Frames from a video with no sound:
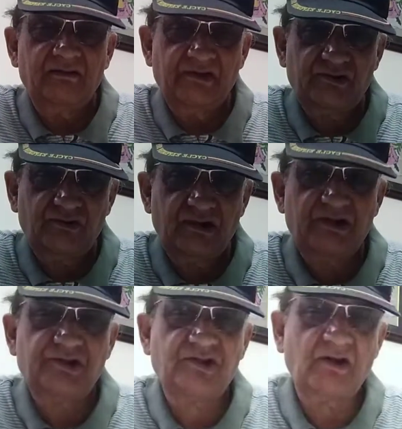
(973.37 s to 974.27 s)
Is through the
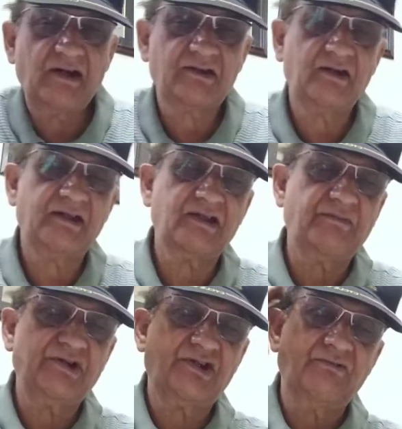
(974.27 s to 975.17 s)
digital rectal
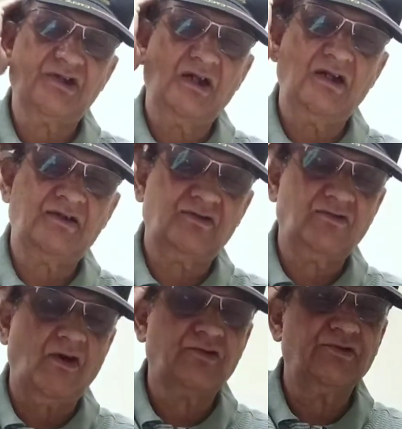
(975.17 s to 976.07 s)
examination, which I'll
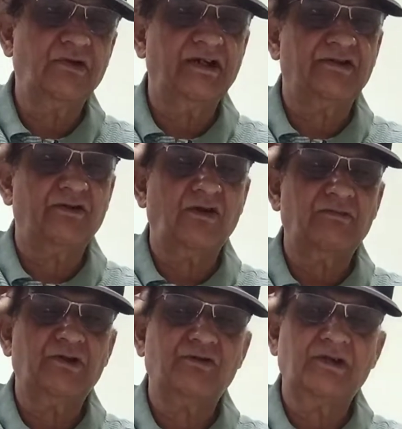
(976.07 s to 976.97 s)
talk to you later
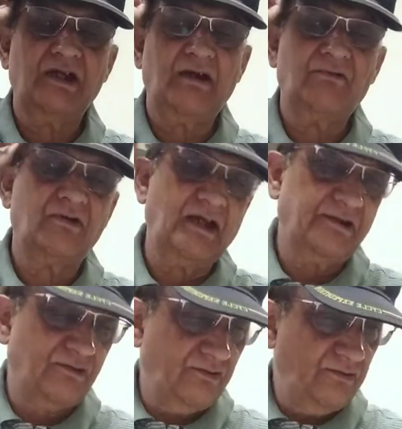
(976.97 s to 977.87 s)
on. But today I would
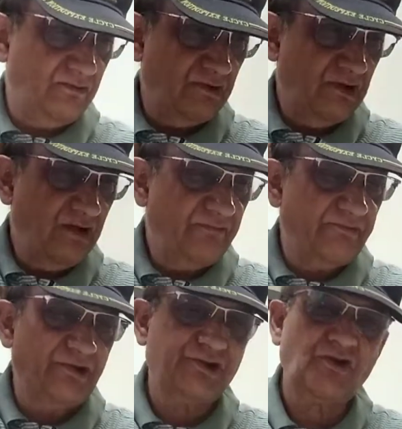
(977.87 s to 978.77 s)
like to
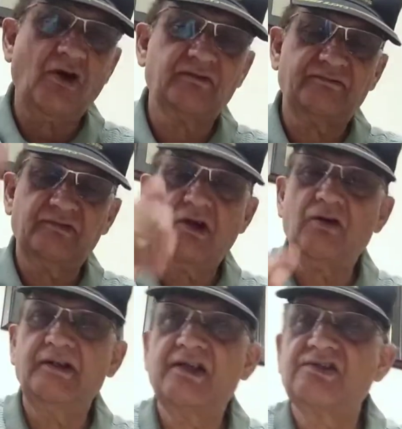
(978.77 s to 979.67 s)
finish short. Now
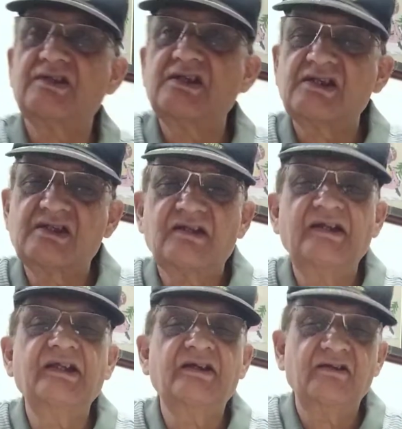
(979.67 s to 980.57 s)
next is
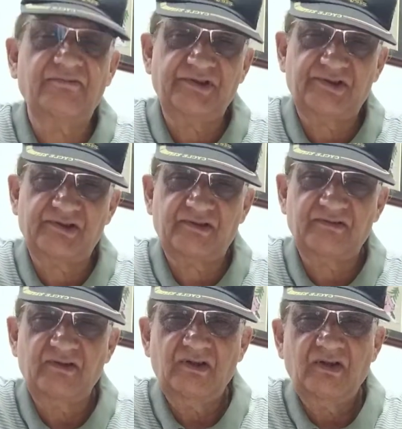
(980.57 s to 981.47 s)
clinical features.
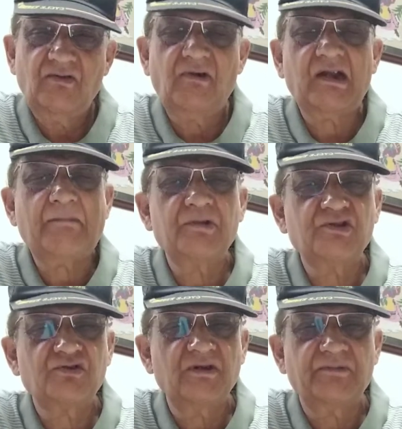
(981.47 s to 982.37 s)
What happens
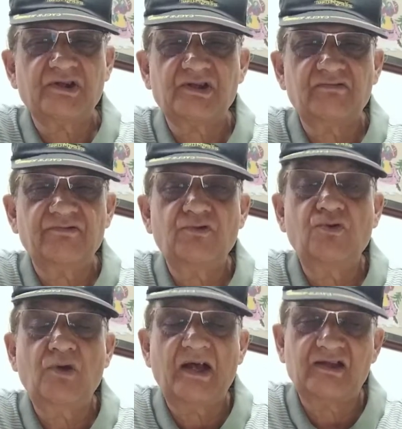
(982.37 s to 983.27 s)
to a person
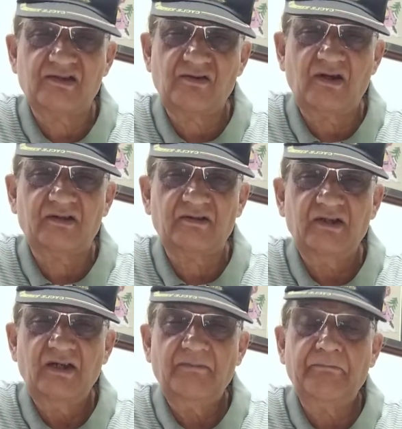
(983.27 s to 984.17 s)
who has got
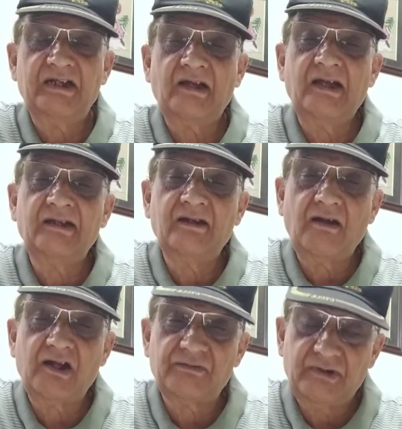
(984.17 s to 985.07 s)
benign
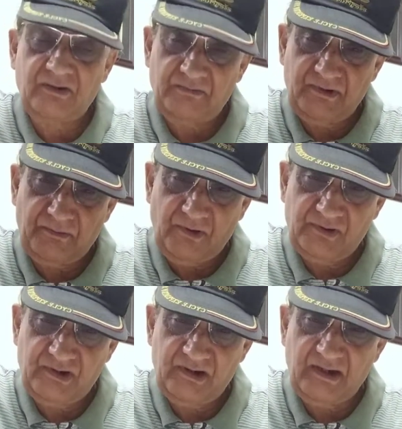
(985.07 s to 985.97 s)
enlargement of the
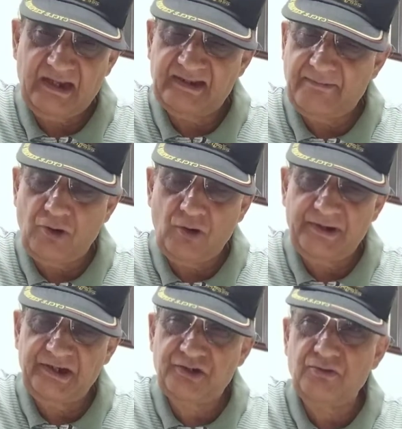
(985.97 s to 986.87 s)
prostate? As I've
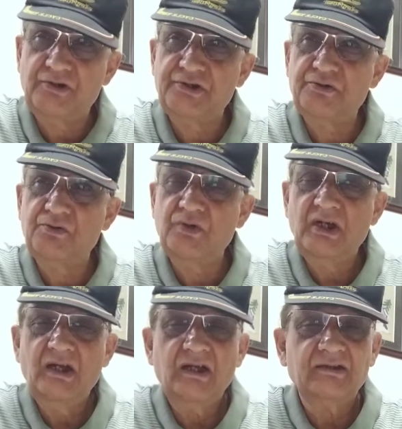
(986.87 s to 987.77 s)
already told you,
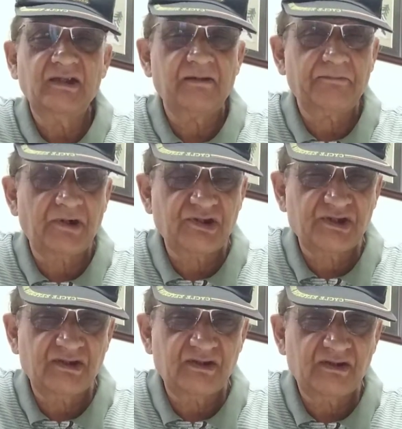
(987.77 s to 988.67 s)
that
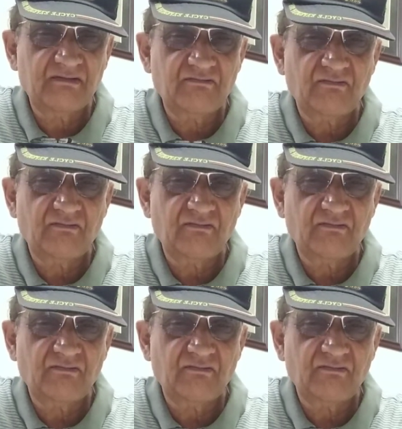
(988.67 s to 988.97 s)
person